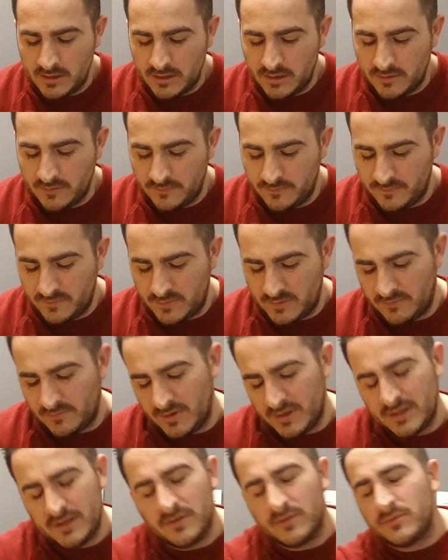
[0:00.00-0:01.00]
the
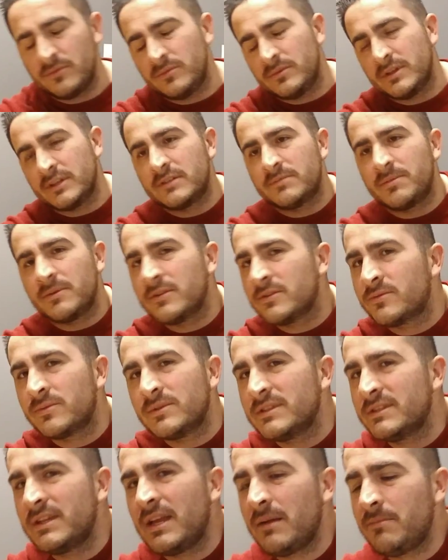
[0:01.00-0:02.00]
video experience
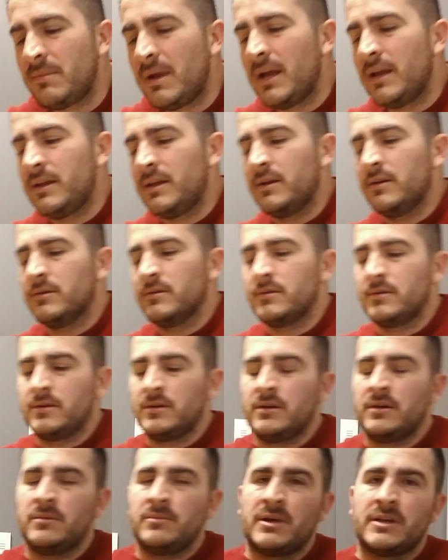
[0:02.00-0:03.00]
wasn't that bad here.
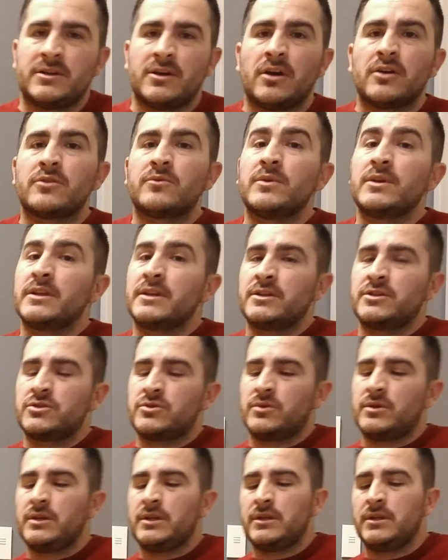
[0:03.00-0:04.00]
My daughter really
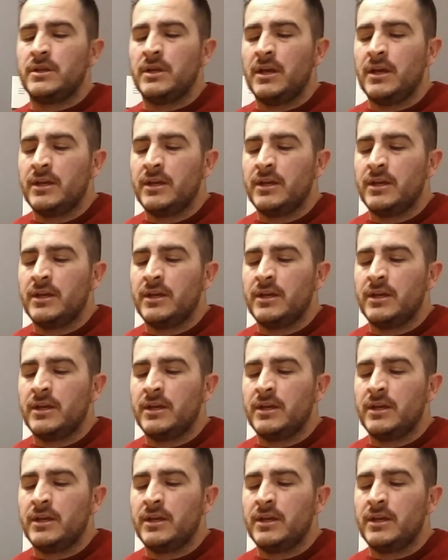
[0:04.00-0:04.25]
enjoyed it.